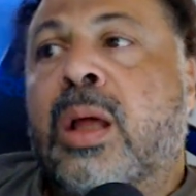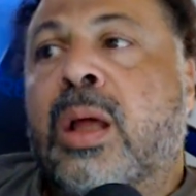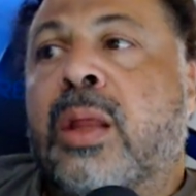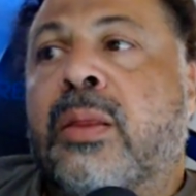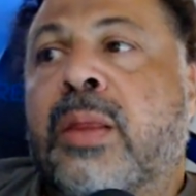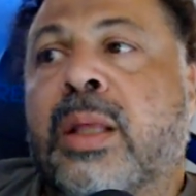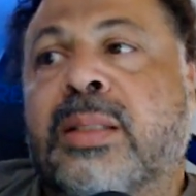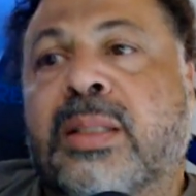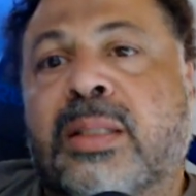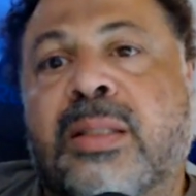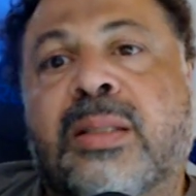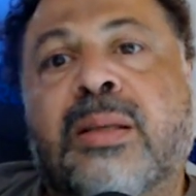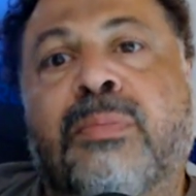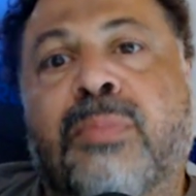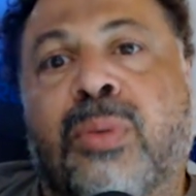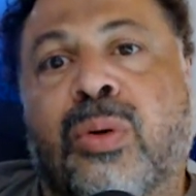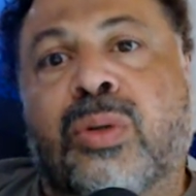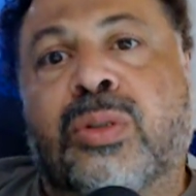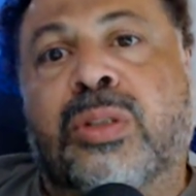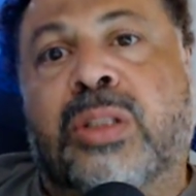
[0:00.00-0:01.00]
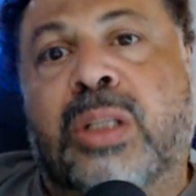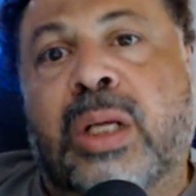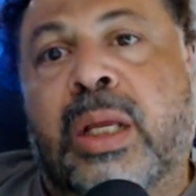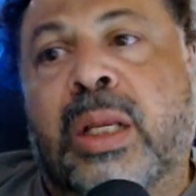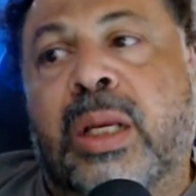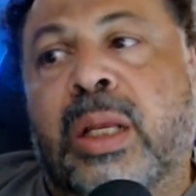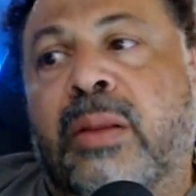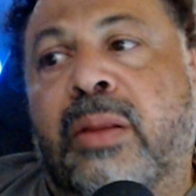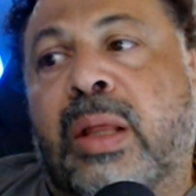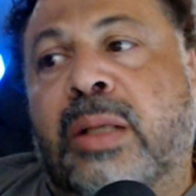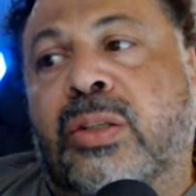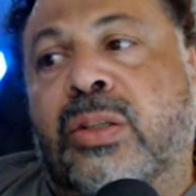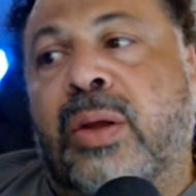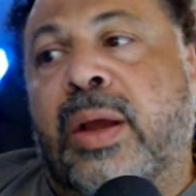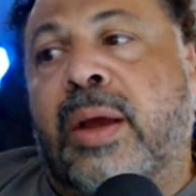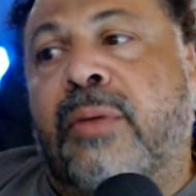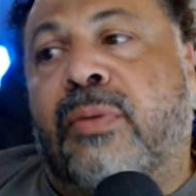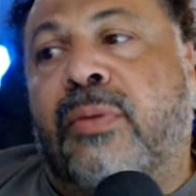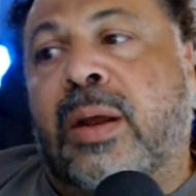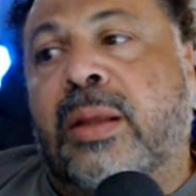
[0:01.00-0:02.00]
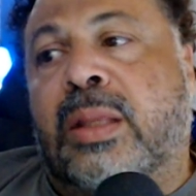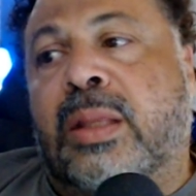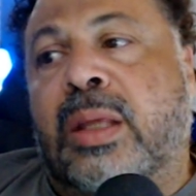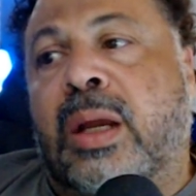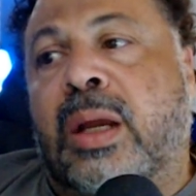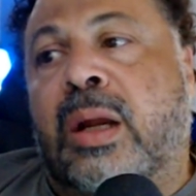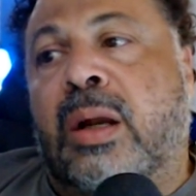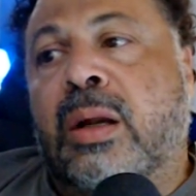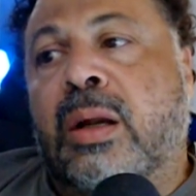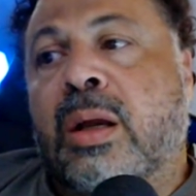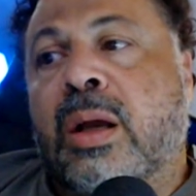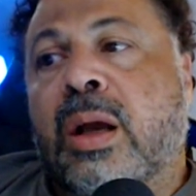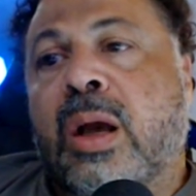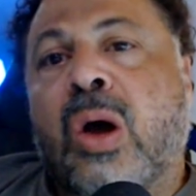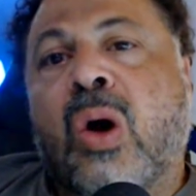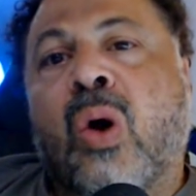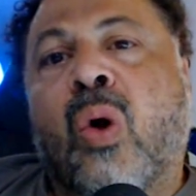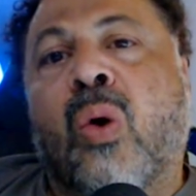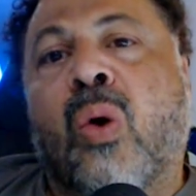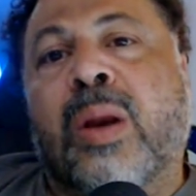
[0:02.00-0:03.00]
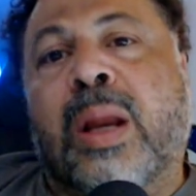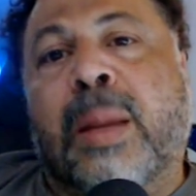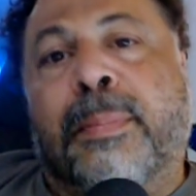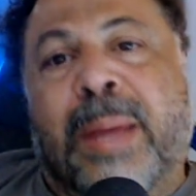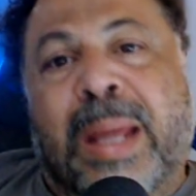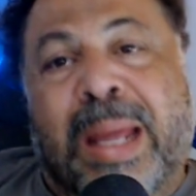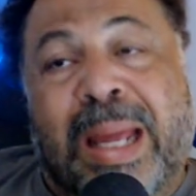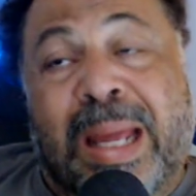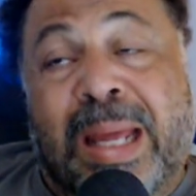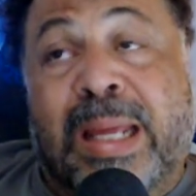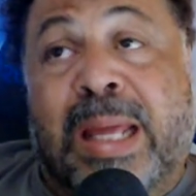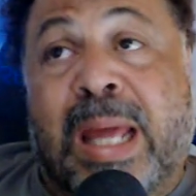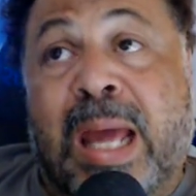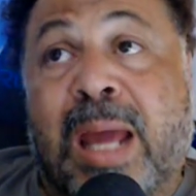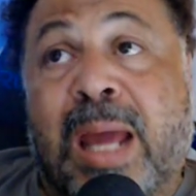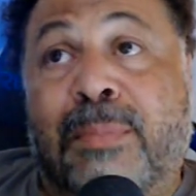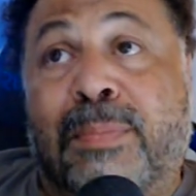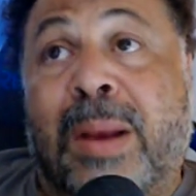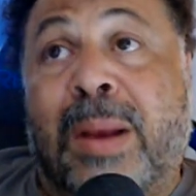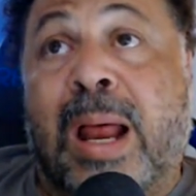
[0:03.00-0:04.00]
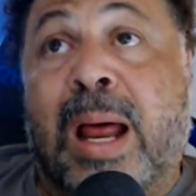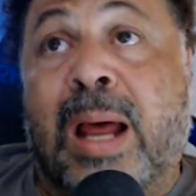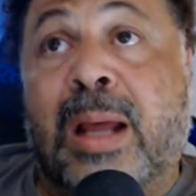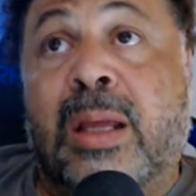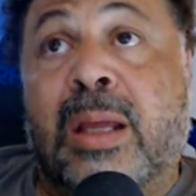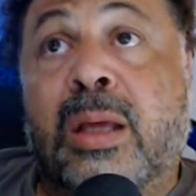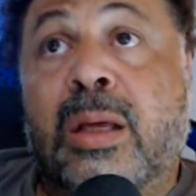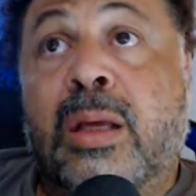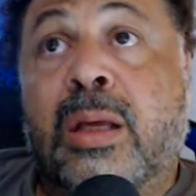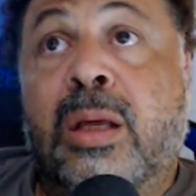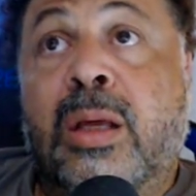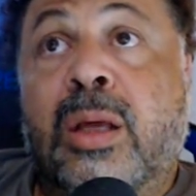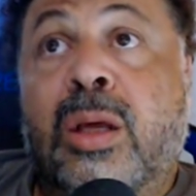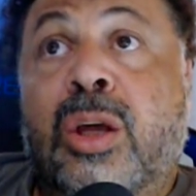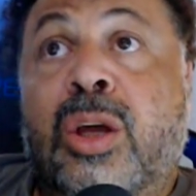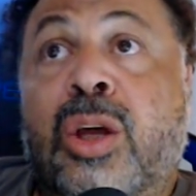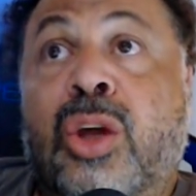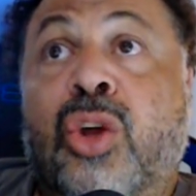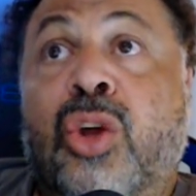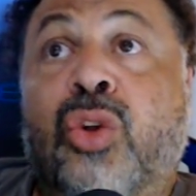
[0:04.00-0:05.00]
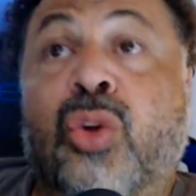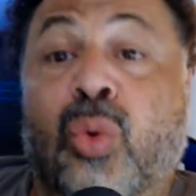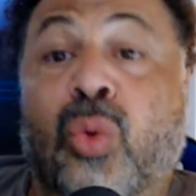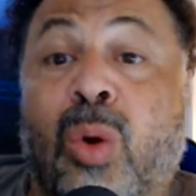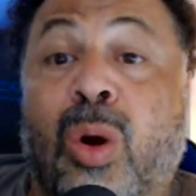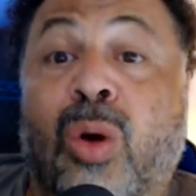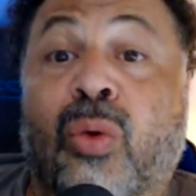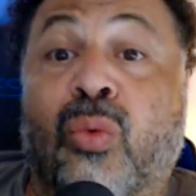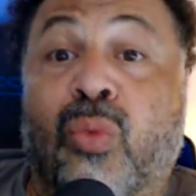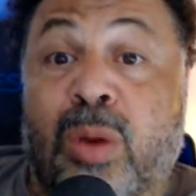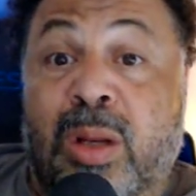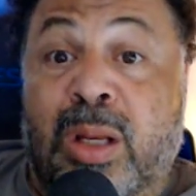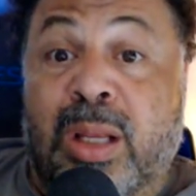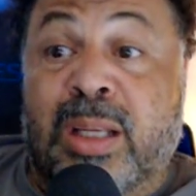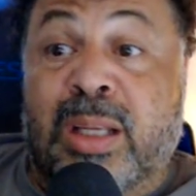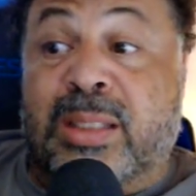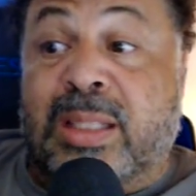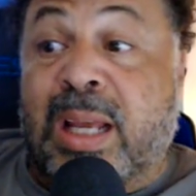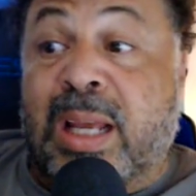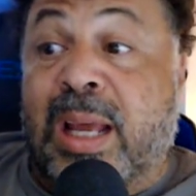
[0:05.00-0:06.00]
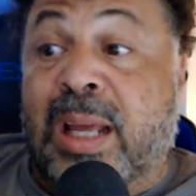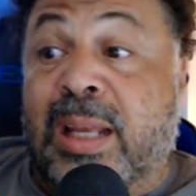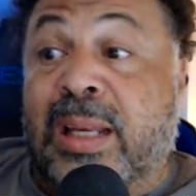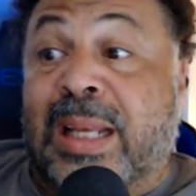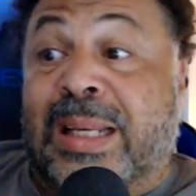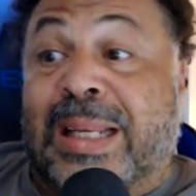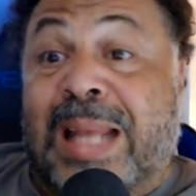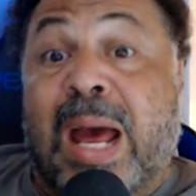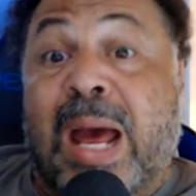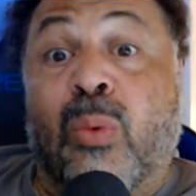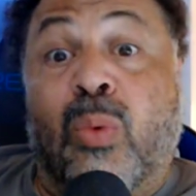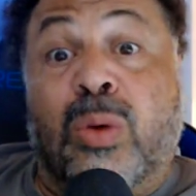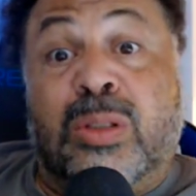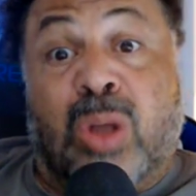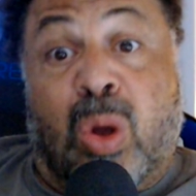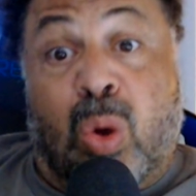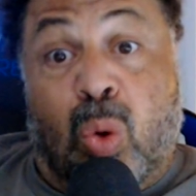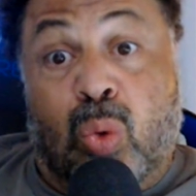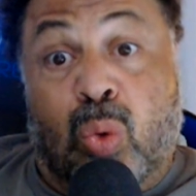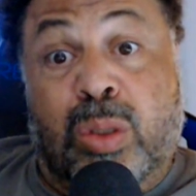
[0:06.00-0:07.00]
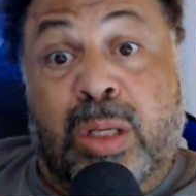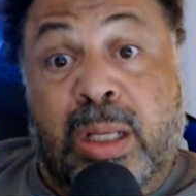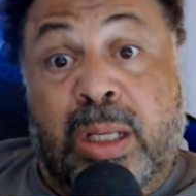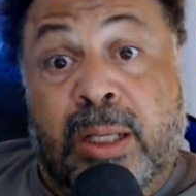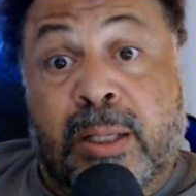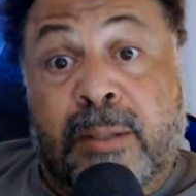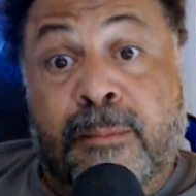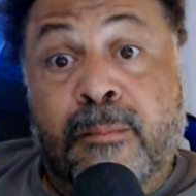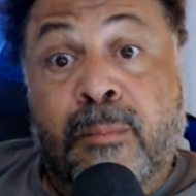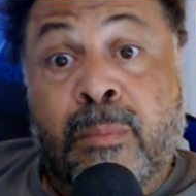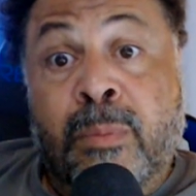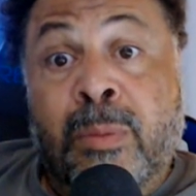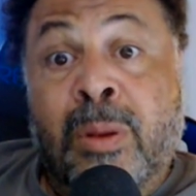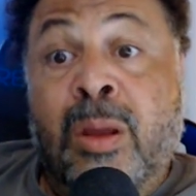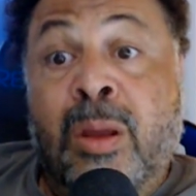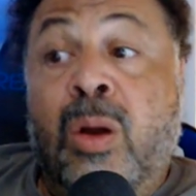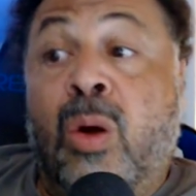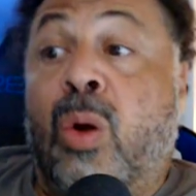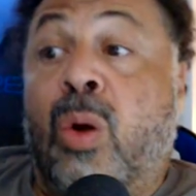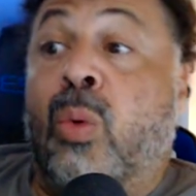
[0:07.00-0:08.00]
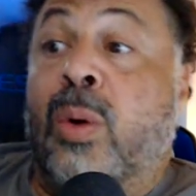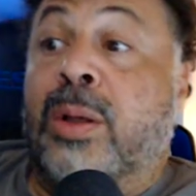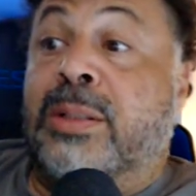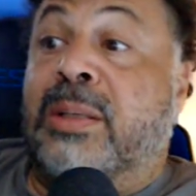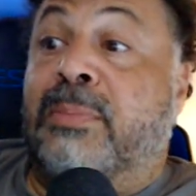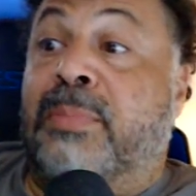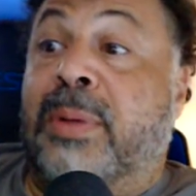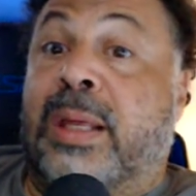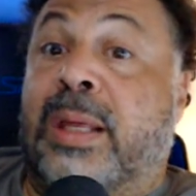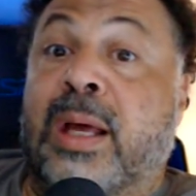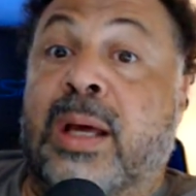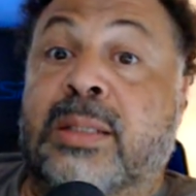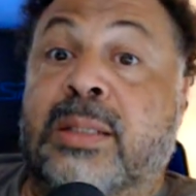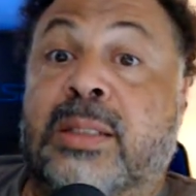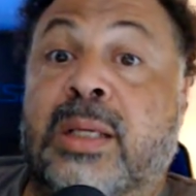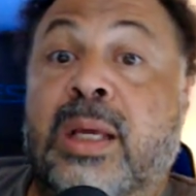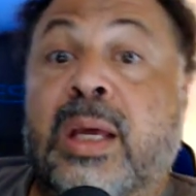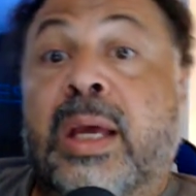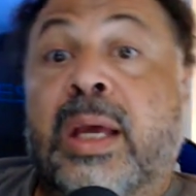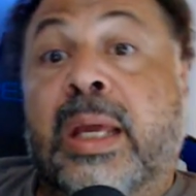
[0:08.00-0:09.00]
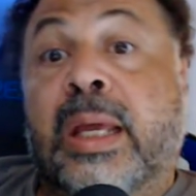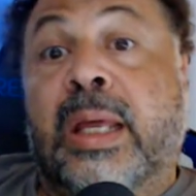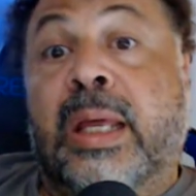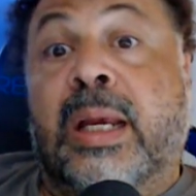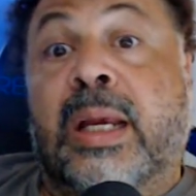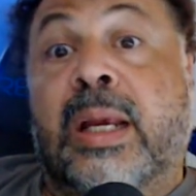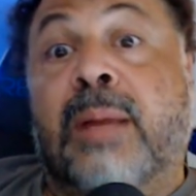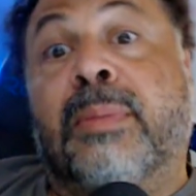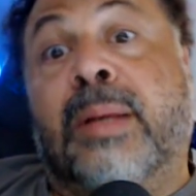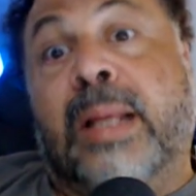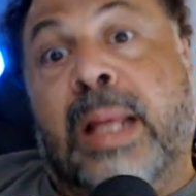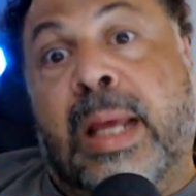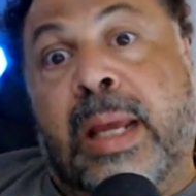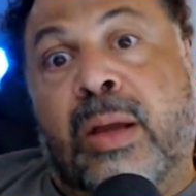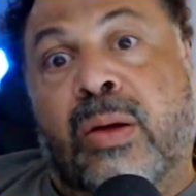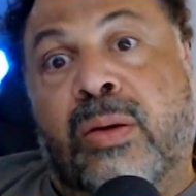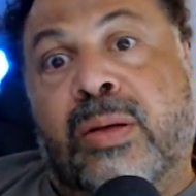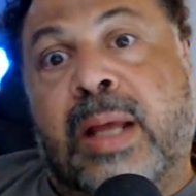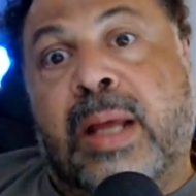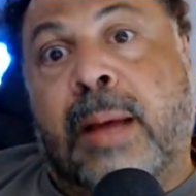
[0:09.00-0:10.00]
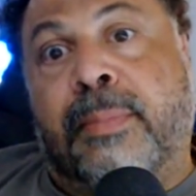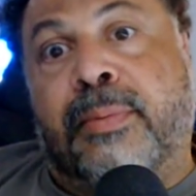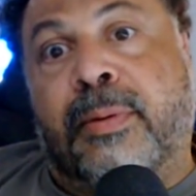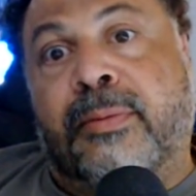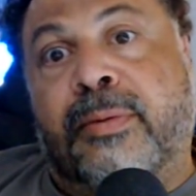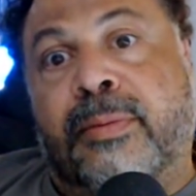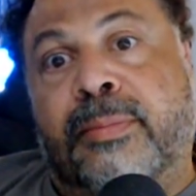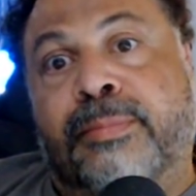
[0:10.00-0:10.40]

This is some bull jiggity that you have right there. On a pancake block, you are really saying that that was holding? Or was it because he ended up laying on top of